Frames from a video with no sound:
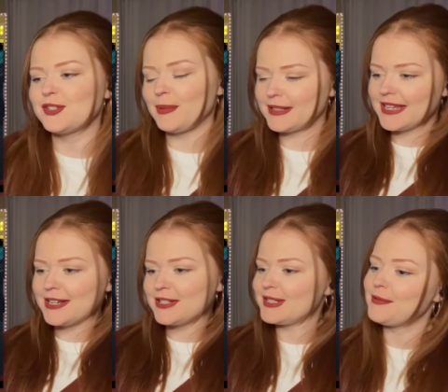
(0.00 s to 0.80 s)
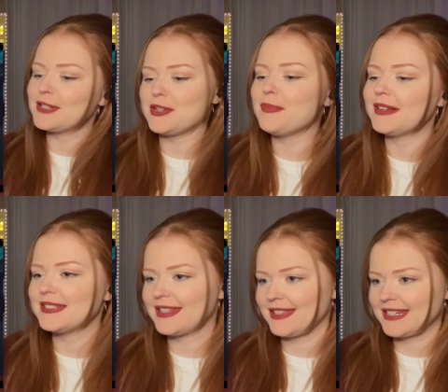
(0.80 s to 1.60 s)
So I'm excited to see what she brings
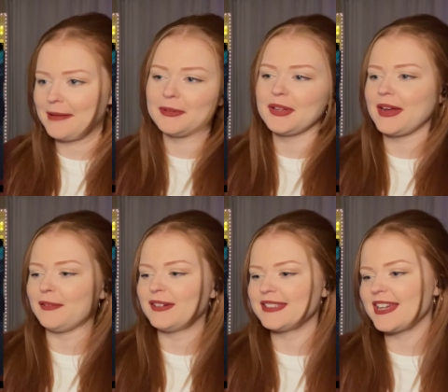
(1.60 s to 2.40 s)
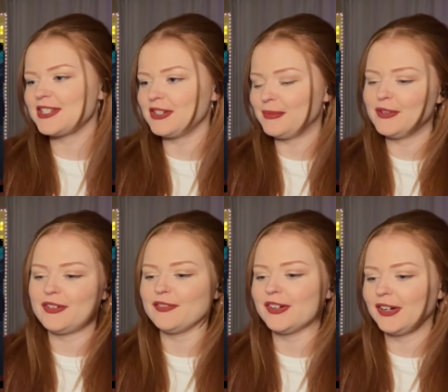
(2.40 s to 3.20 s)
to the table here with Touching and
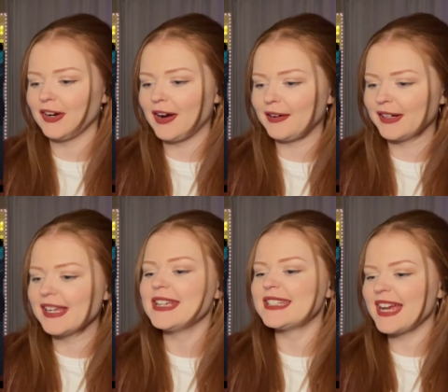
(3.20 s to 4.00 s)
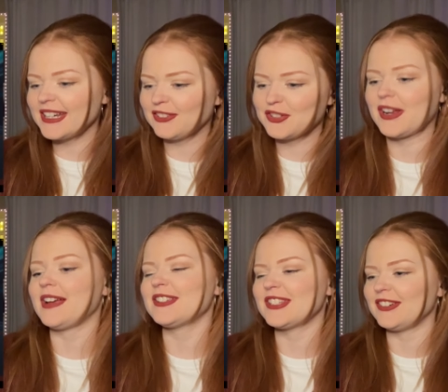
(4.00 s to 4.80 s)
Moving for our title
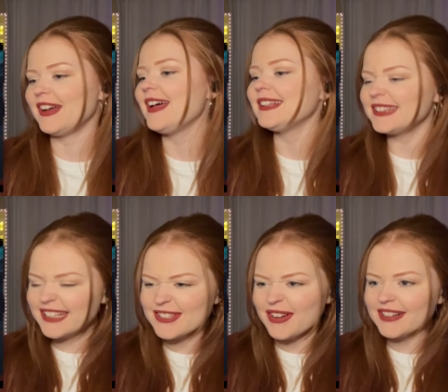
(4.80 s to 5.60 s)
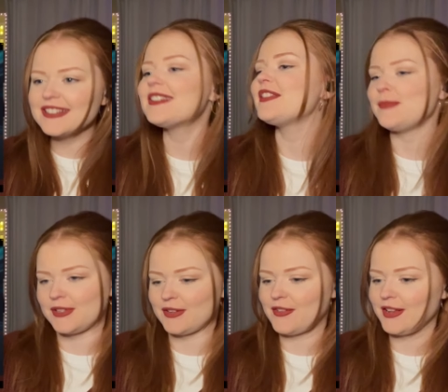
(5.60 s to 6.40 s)
track. So let's watch the
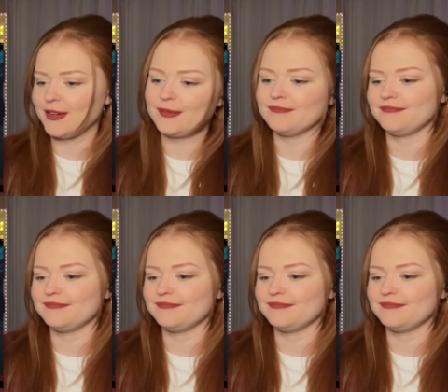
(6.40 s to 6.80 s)
music video.